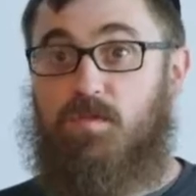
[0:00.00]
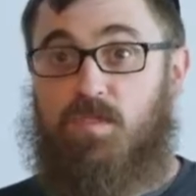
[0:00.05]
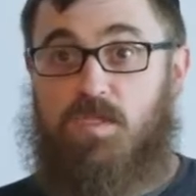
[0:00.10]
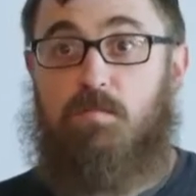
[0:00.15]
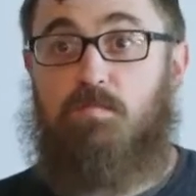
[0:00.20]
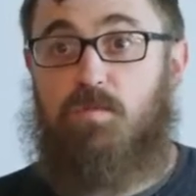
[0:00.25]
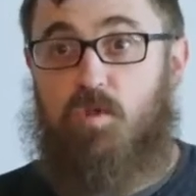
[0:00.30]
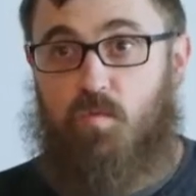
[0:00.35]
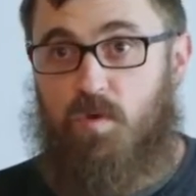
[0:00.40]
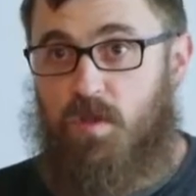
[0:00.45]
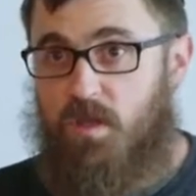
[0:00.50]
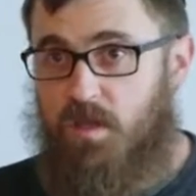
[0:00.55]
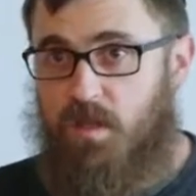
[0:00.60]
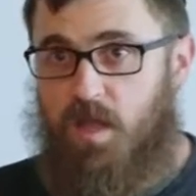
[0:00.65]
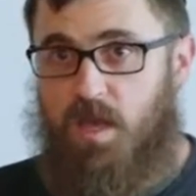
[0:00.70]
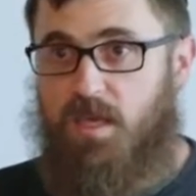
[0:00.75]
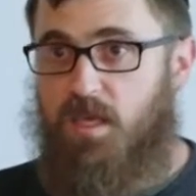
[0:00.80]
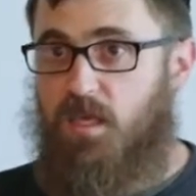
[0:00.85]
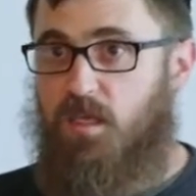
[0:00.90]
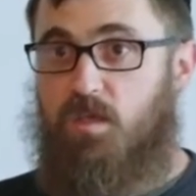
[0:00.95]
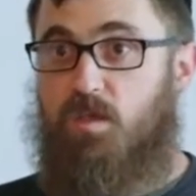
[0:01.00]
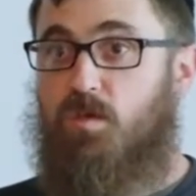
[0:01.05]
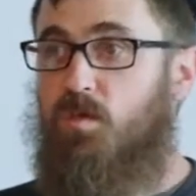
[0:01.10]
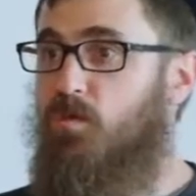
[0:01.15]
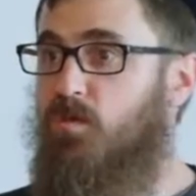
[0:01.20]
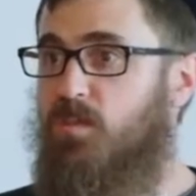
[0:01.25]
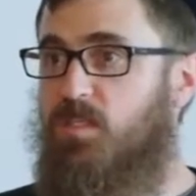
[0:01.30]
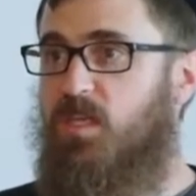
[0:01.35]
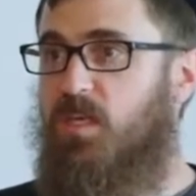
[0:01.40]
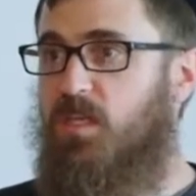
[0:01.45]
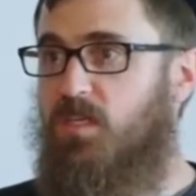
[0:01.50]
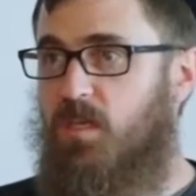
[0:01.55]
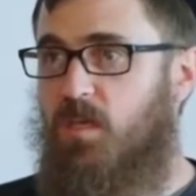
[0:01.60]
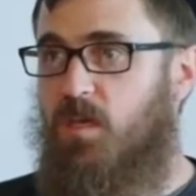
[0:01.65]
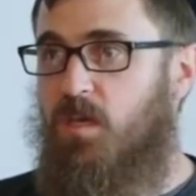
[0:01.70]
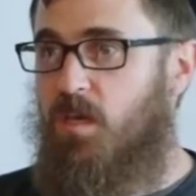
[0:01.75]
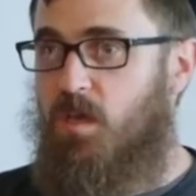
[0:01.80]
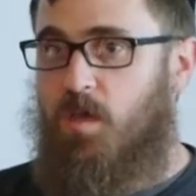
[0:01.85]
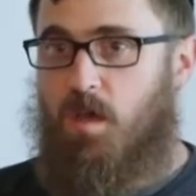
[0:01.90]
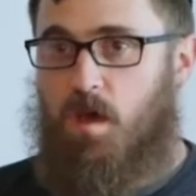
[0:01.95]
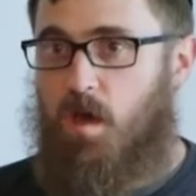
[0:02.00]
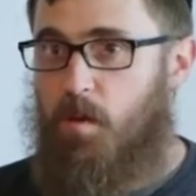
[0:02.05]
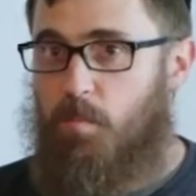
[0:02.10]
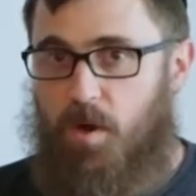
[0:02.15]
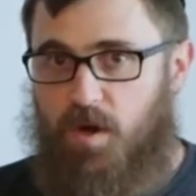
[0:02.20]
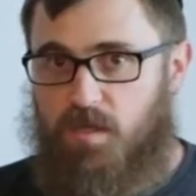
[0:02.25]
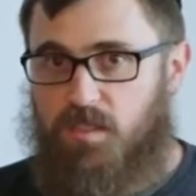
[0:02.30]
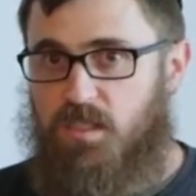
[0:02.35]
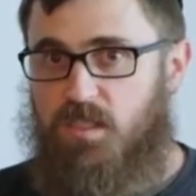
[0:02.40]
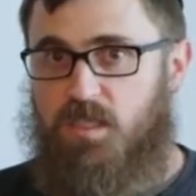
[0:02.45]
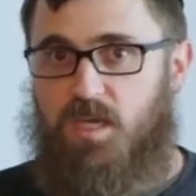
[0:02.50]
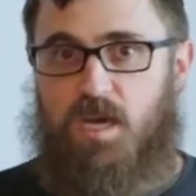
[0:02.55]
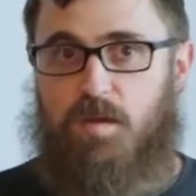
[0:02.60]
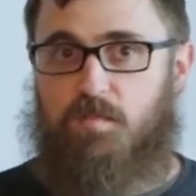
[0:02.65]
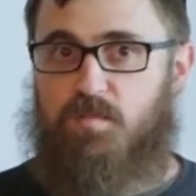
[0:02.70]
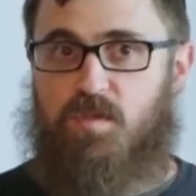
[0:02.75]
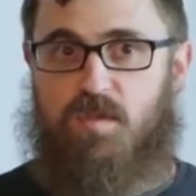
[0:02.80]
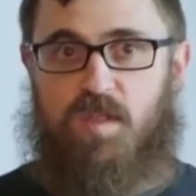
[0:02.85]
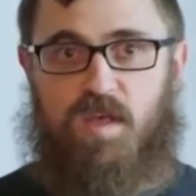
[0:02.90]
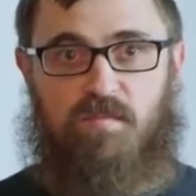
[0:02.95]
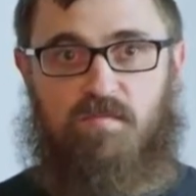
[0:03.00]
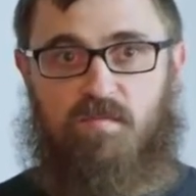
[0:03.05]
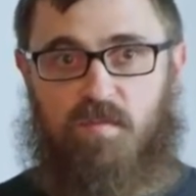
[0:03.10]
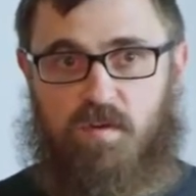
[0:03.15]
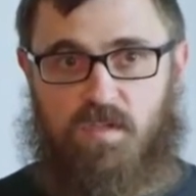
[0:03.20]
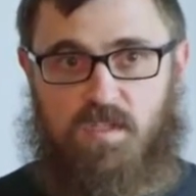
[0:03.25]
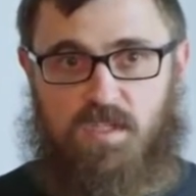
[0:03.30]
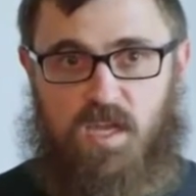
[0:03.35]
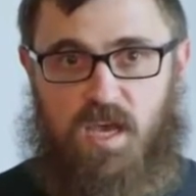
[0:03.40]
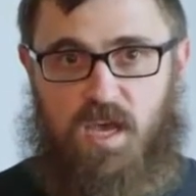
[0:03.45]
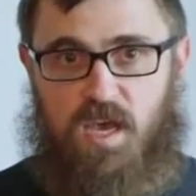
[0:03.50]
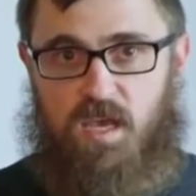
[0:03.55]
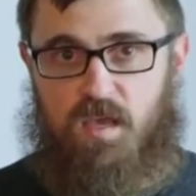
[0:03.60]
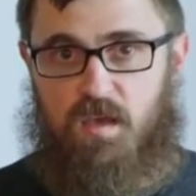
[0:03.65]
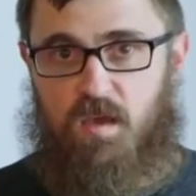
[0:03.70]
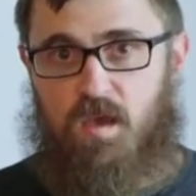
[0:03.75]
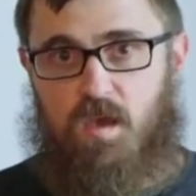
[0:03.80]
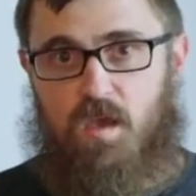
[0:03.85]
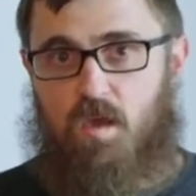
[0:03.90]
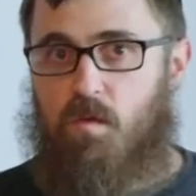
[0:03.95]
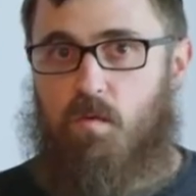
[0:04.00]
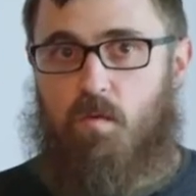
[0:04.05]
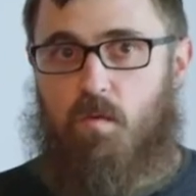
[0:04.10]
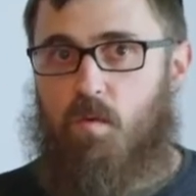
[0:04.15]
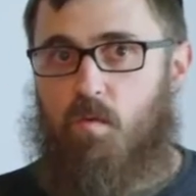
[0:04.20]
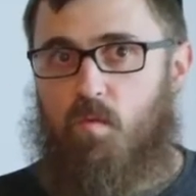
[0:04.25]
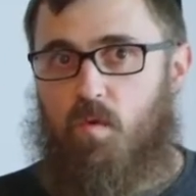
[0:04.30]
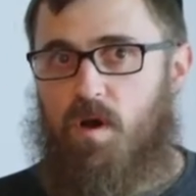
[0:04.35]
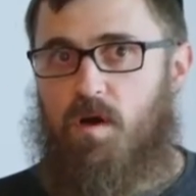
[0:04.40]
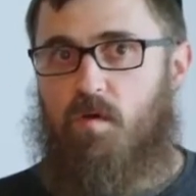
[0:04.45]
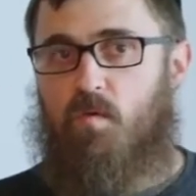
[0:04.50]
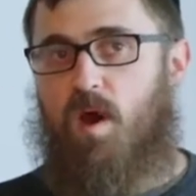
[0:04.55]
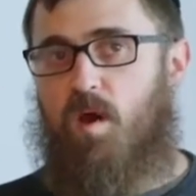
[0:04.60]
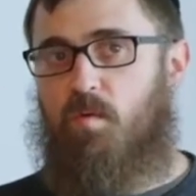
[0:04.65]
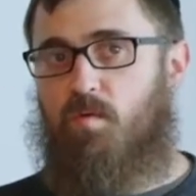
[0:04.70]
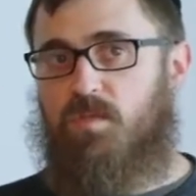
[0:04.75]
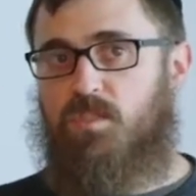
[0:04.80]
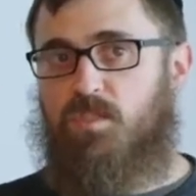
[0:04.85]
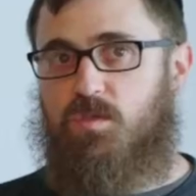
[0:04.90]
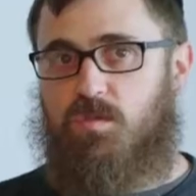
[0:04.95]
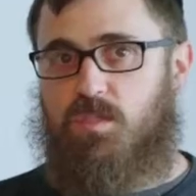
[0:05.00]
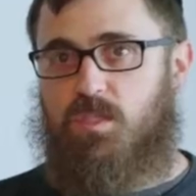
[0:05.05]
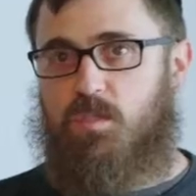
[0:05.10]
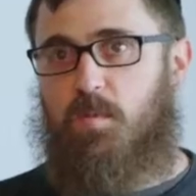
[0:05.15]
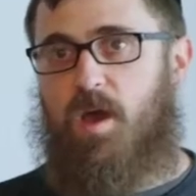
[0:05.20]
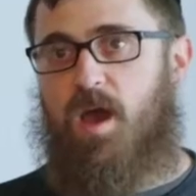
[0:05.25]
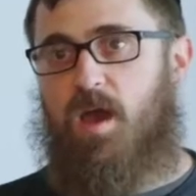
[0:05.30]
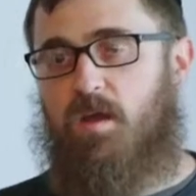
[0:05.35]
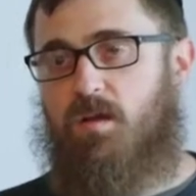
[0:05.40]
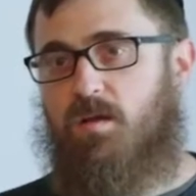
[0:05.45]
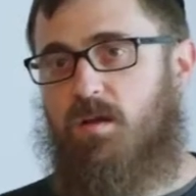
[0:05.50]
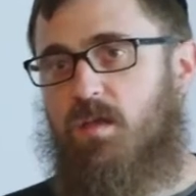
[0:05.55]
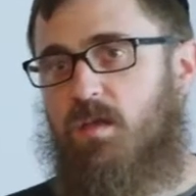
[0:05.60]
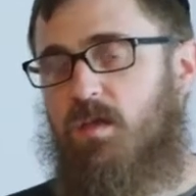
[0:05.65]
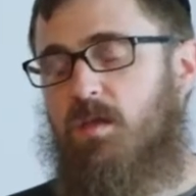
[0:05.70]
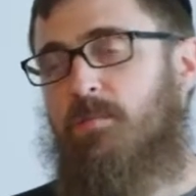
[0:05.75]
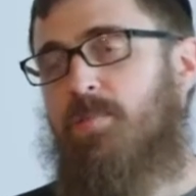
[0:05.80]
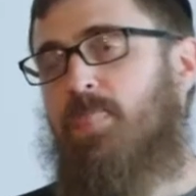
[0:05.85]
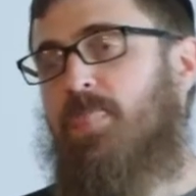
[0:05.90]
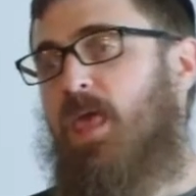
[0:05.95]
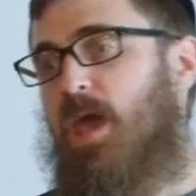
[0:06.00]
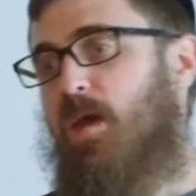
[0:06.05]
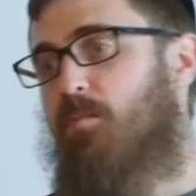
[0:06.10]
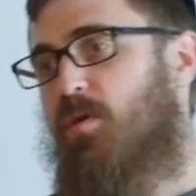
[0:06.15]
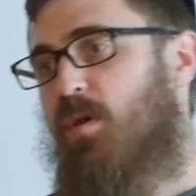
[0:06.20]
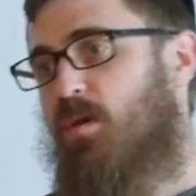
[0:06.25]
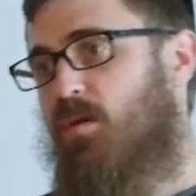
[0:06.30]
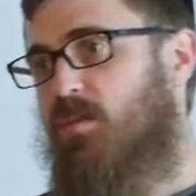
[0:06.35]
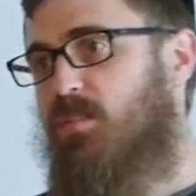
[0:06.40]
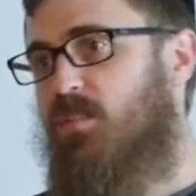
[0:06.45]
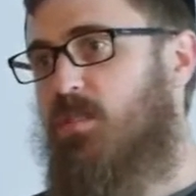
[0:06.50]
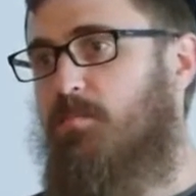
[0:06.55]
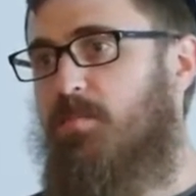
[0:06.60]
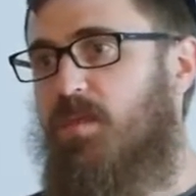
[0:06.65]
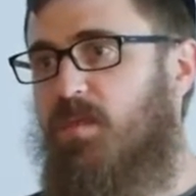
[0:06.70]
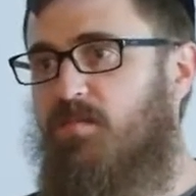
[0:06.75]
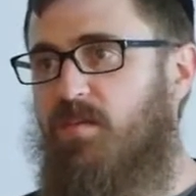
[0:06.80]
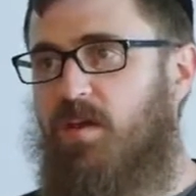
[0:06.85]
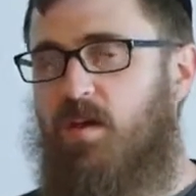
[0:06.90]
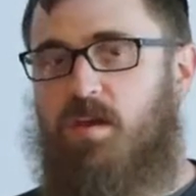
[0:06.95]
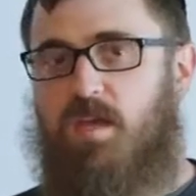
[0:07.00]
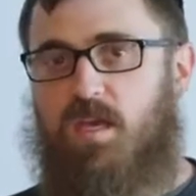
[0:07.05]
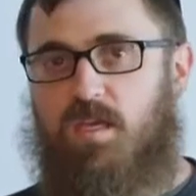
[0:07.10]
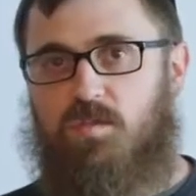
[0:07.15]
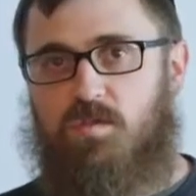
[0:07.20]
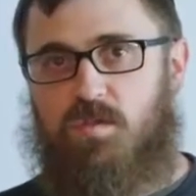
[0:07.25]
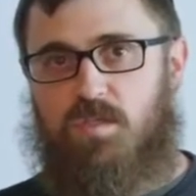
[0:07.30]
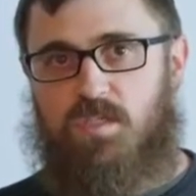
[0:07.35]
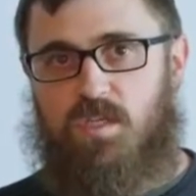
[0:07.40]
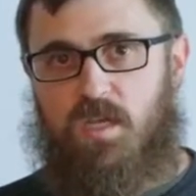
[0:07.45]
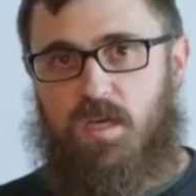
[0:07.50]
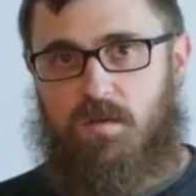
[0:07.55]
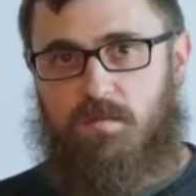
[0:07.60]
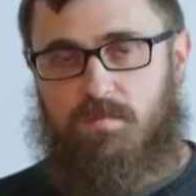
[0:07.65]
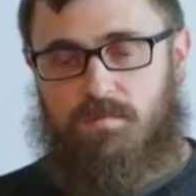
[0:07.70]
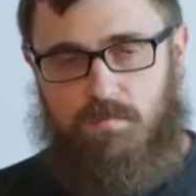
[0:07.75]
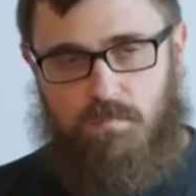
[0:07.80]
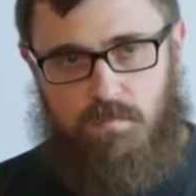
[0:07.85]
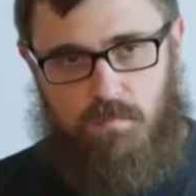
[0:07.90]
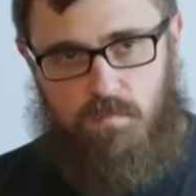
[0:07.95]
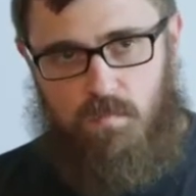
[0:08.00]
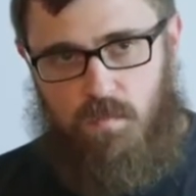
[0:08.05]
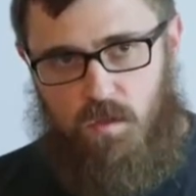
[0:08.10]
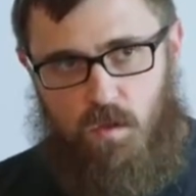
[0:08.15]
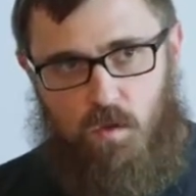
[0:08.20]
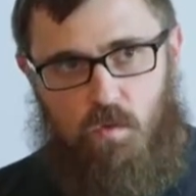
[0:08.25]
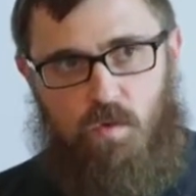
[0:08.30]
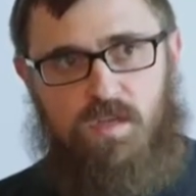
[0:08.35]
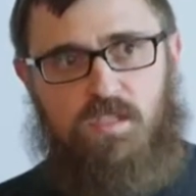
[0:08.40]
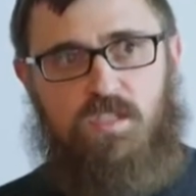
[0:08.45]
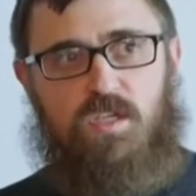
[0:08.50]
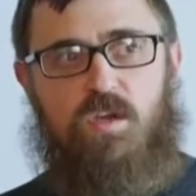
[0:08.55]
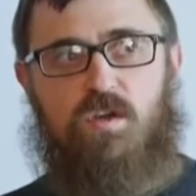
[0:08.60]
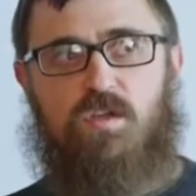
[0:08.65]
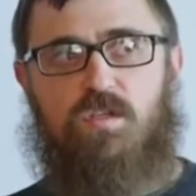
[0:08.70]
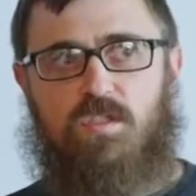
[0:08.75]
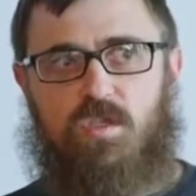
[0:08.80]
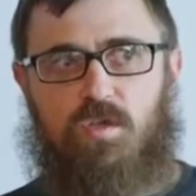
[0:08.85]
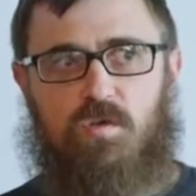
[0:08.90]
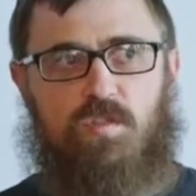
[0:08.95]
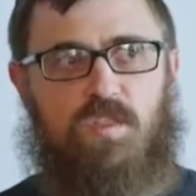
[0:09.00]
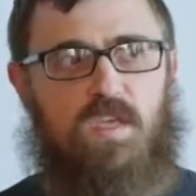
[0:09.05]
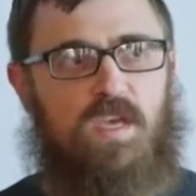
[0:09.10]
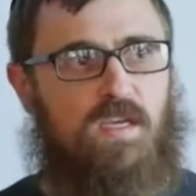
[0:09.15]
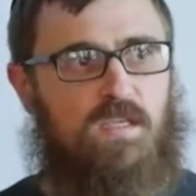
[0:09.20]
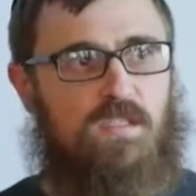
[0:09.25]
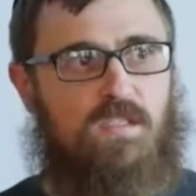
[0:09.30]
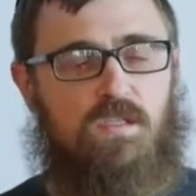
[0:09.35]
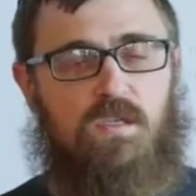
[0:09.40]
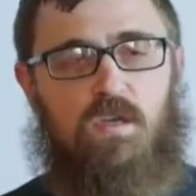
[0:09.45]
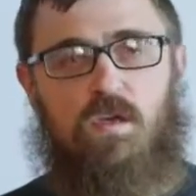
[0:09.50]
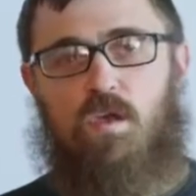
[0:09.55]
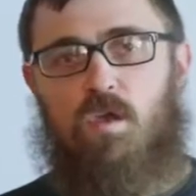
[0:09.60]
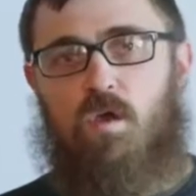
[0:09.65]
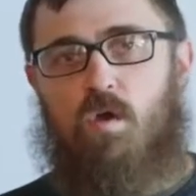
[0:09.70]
You seem to really like it. You used it a bunch of times on that first day. Well, why weren't you inspired? And we heard something very interesting. We actually heard two things.